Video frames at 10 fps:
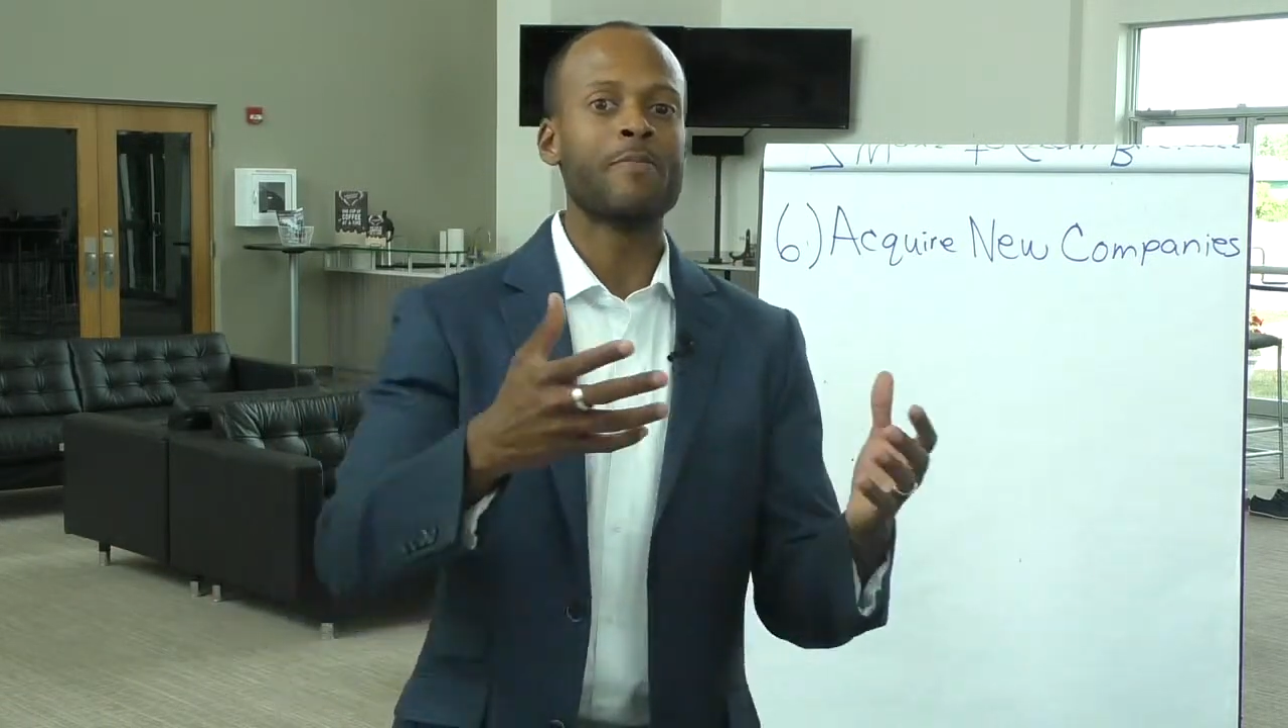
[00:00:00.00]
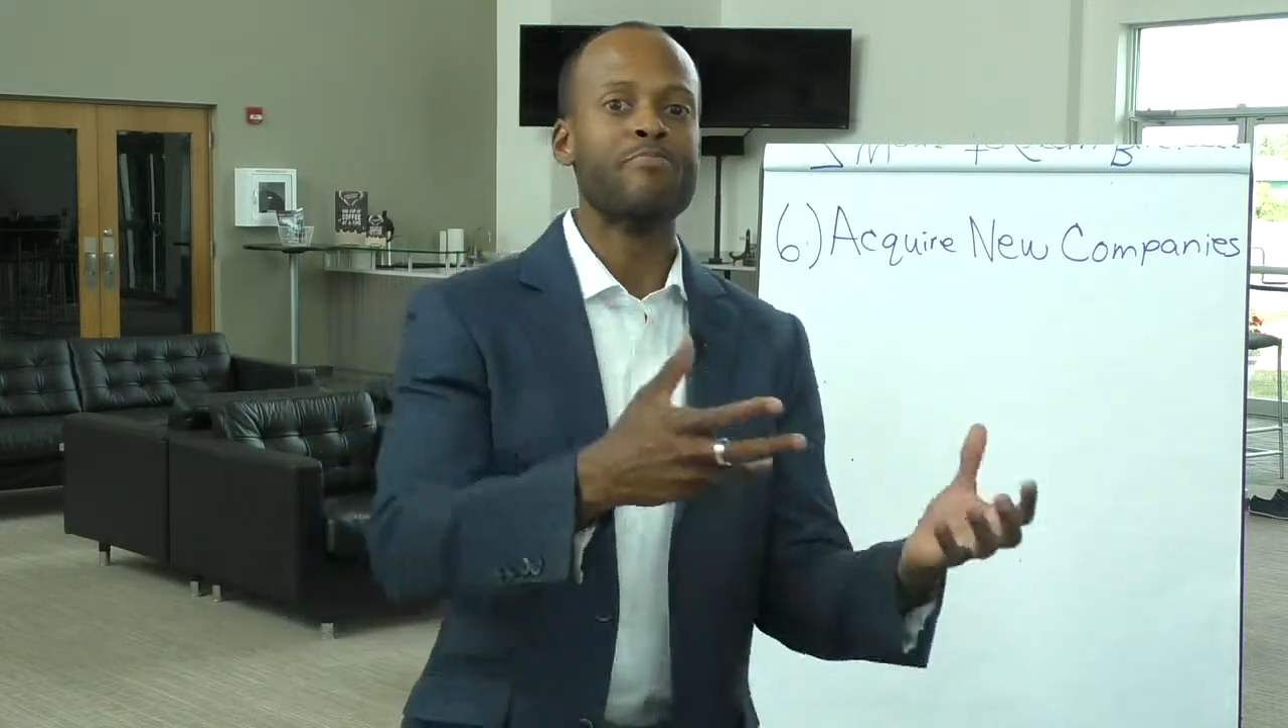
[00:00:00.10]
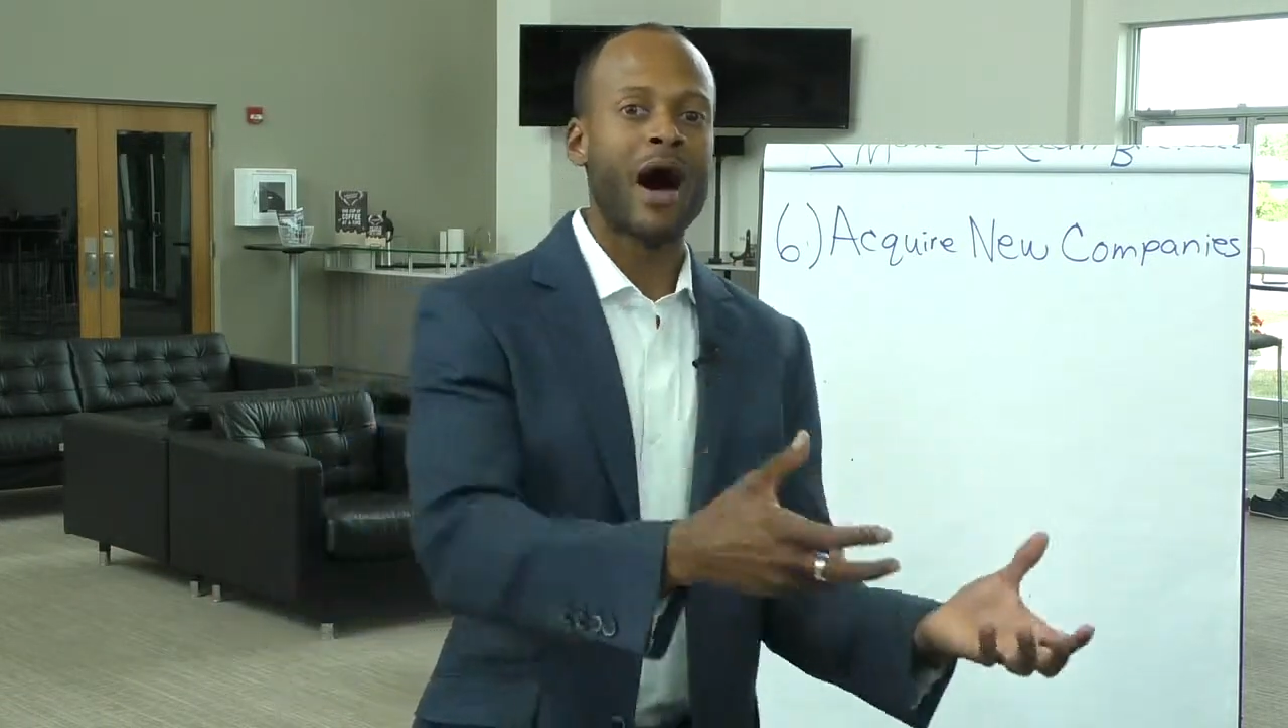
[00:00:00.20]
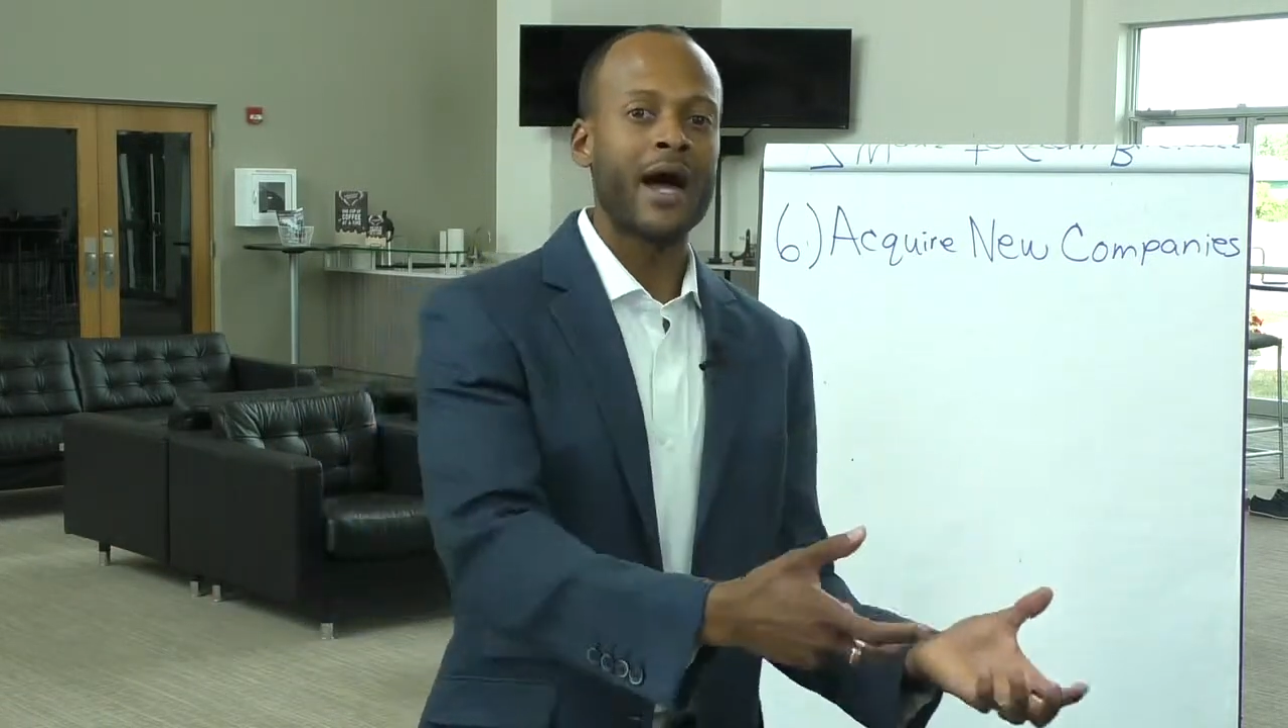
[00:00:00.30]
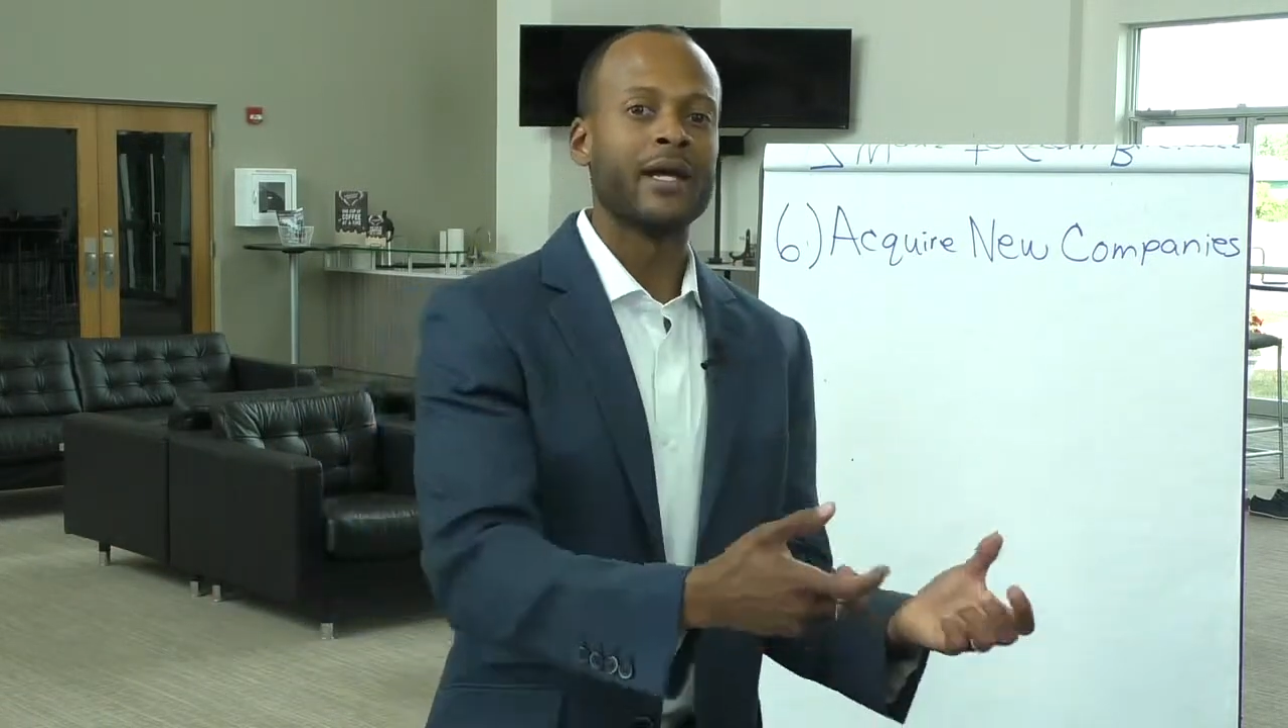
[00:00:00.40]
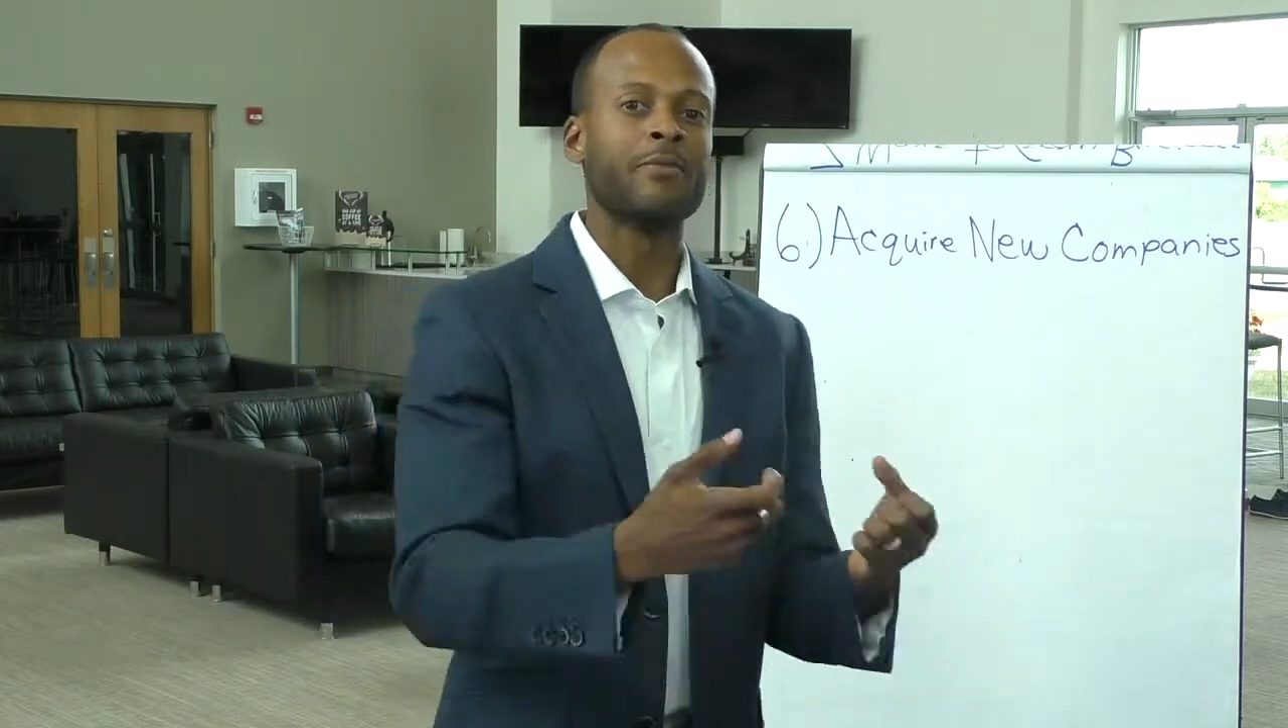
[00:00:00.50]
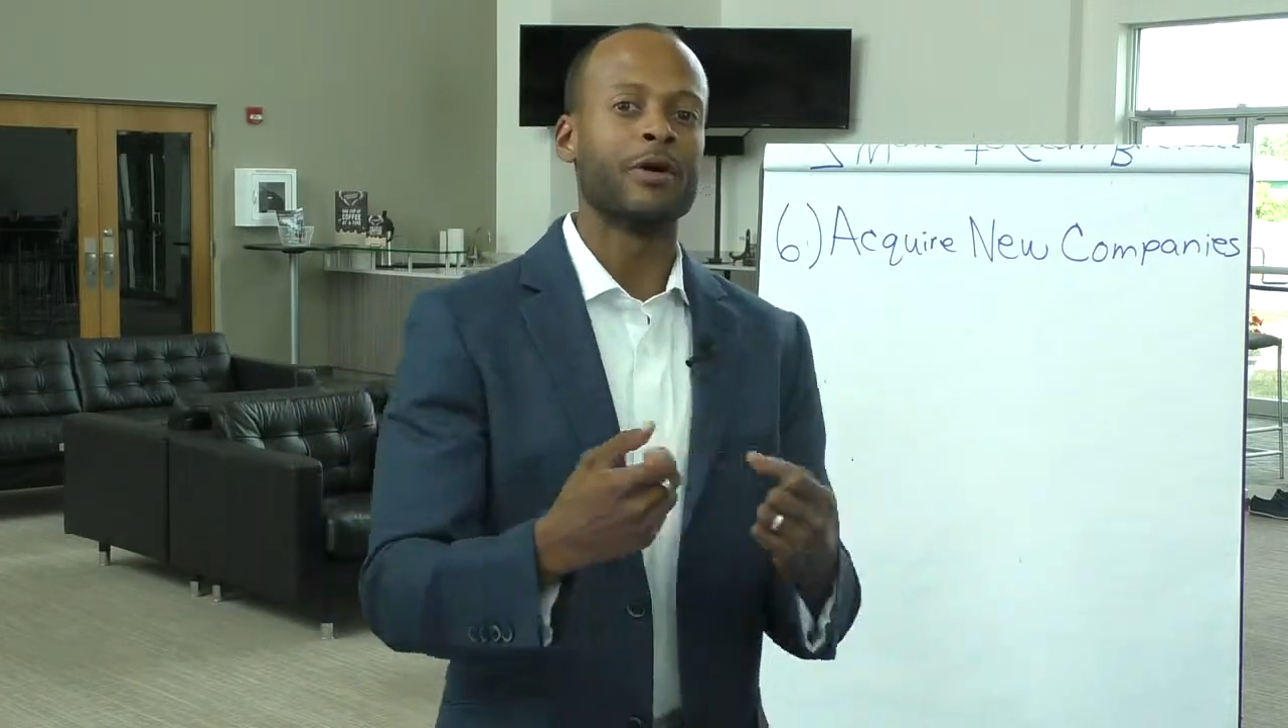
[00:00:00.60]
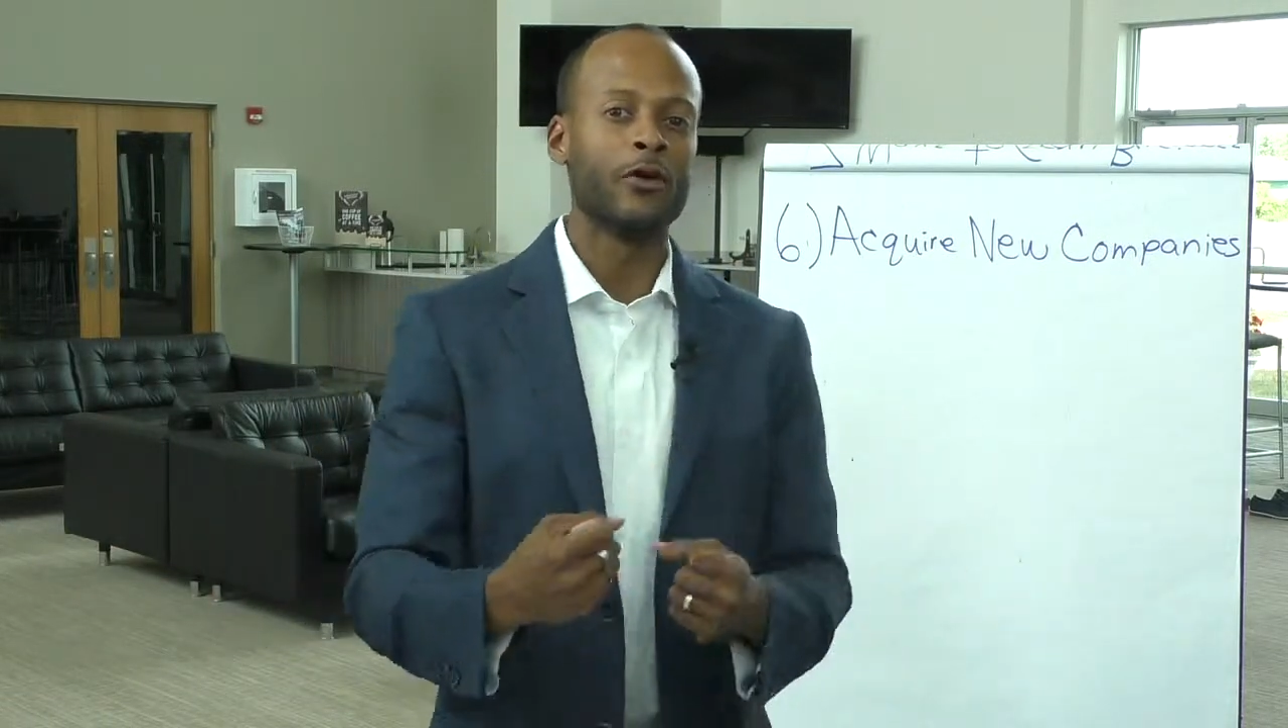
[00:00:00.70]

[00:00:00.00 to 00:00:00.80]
buy up